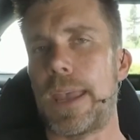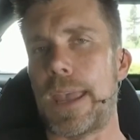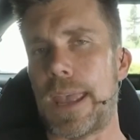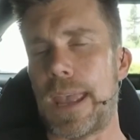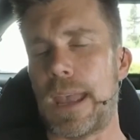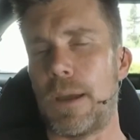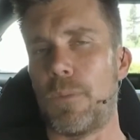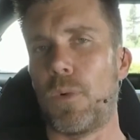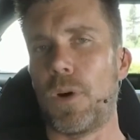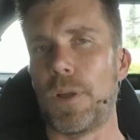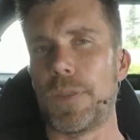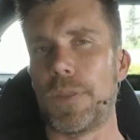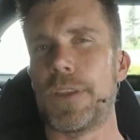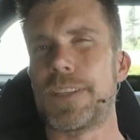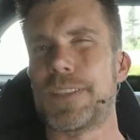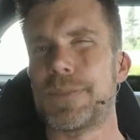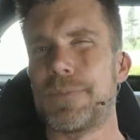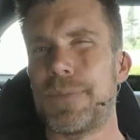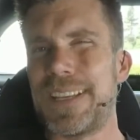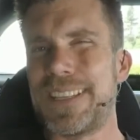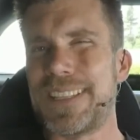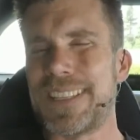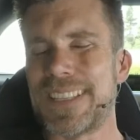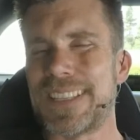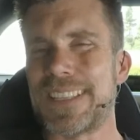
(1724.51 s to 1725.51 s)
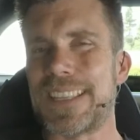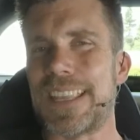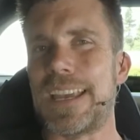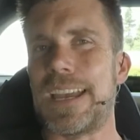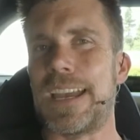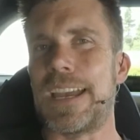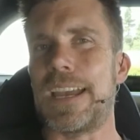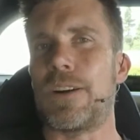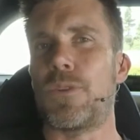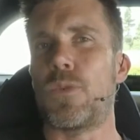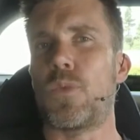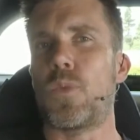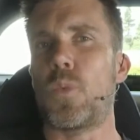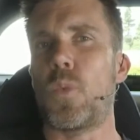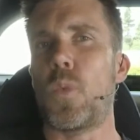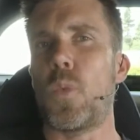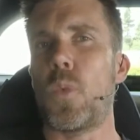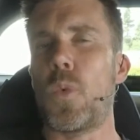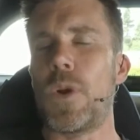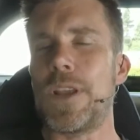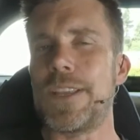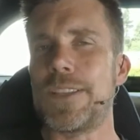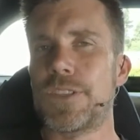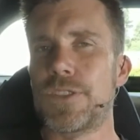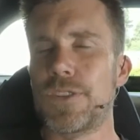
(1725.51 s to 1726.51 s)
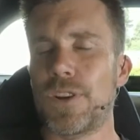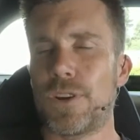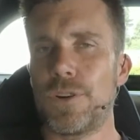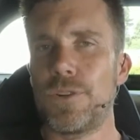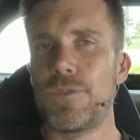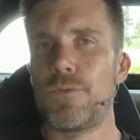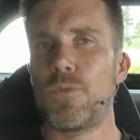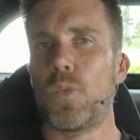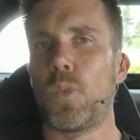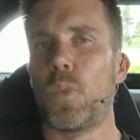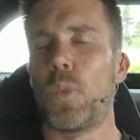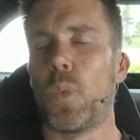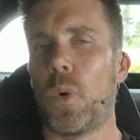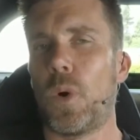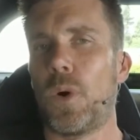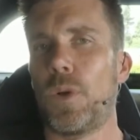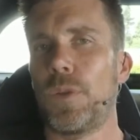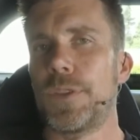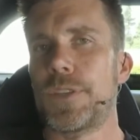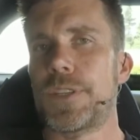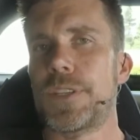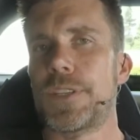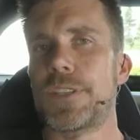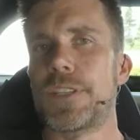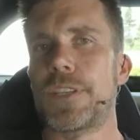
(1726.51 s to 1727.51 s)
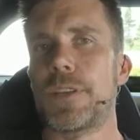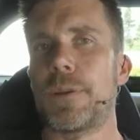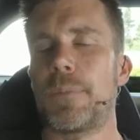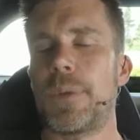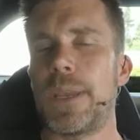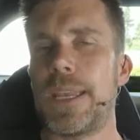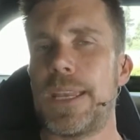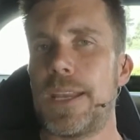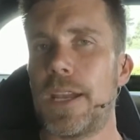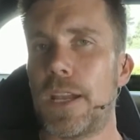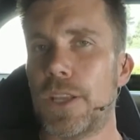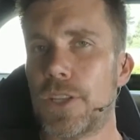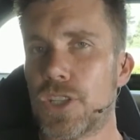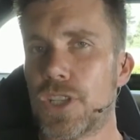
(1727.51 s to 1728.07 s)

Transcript: And what this means is that we don't want to be